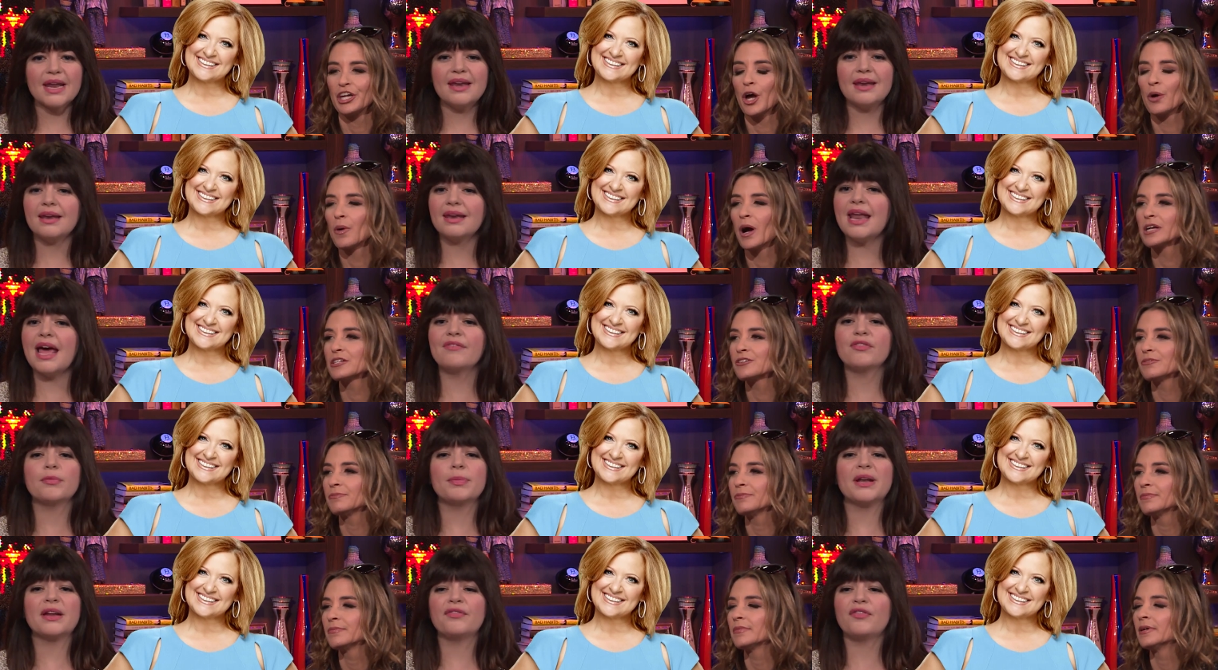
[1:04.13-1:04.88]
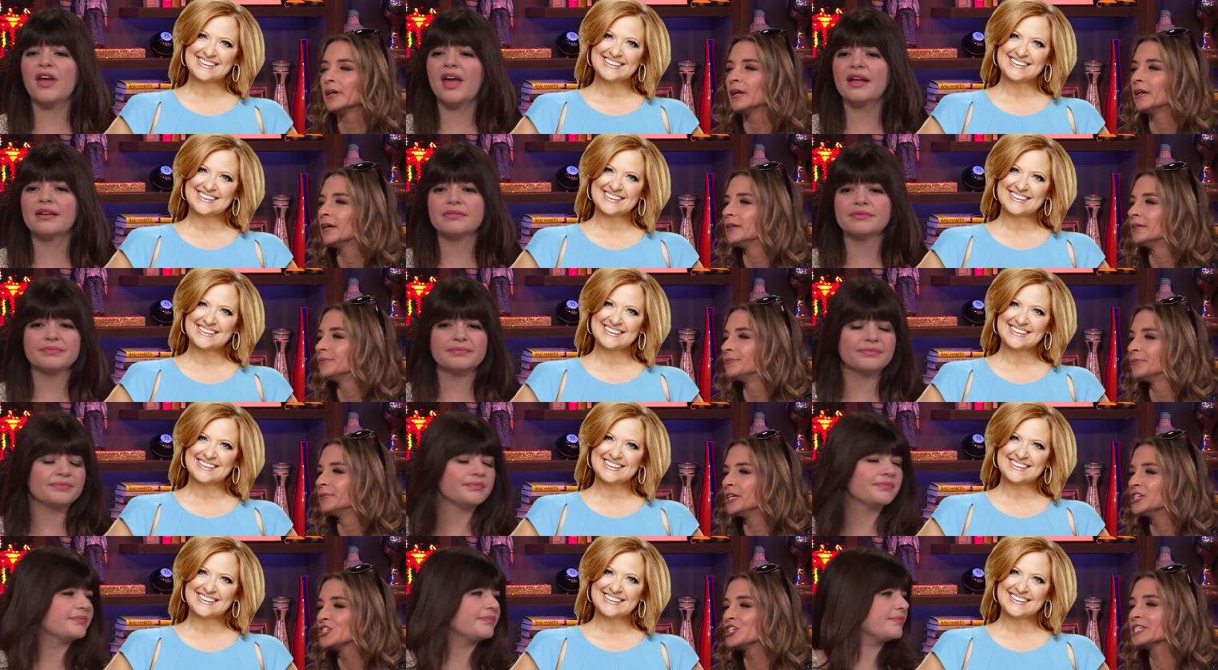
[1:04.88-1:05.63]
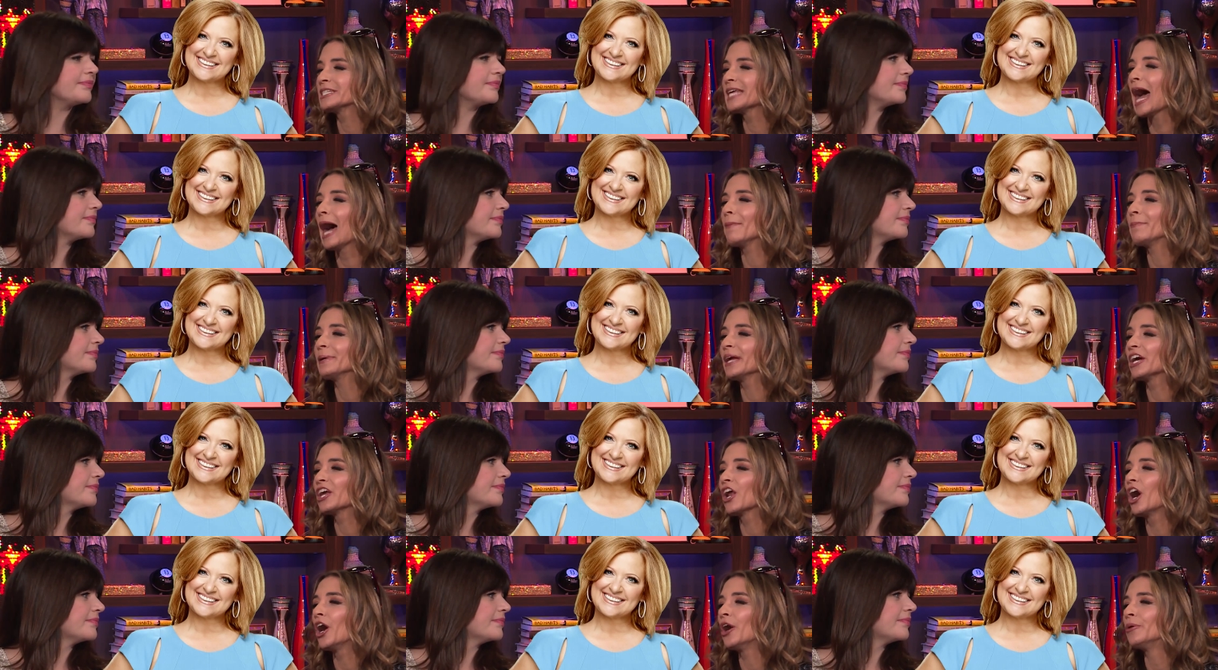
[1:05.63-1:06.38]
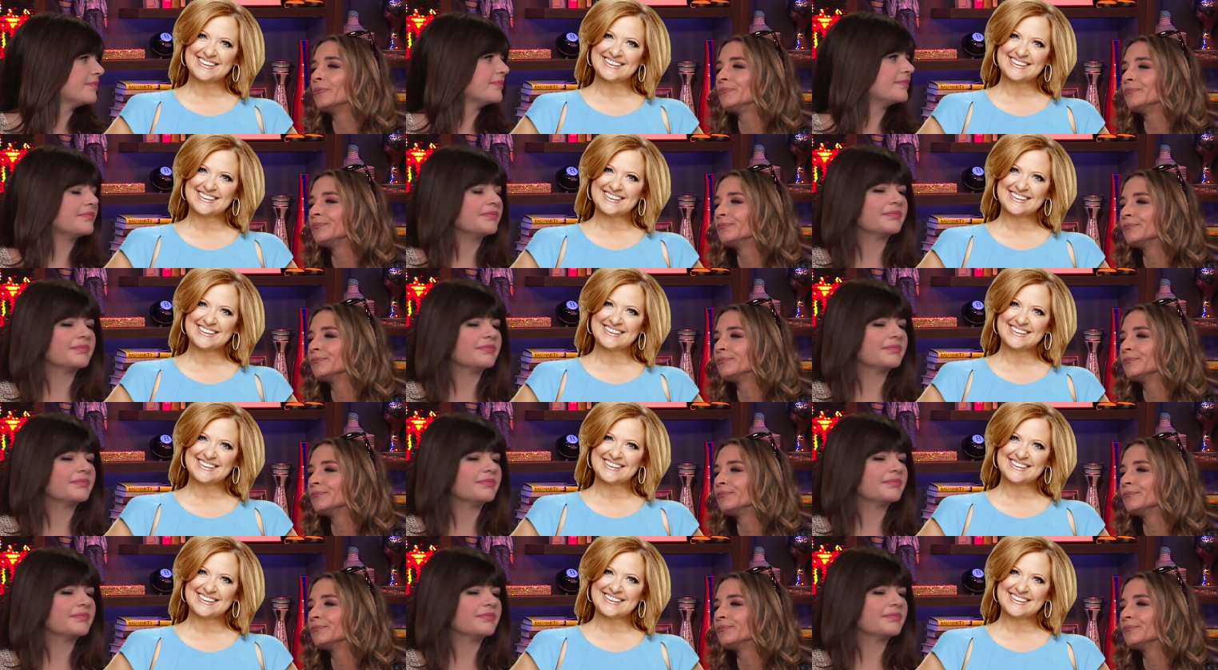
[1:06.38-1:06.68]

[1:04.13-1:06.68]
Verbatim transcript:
Speaker 1: know what? Never been a fan. She's happy at home.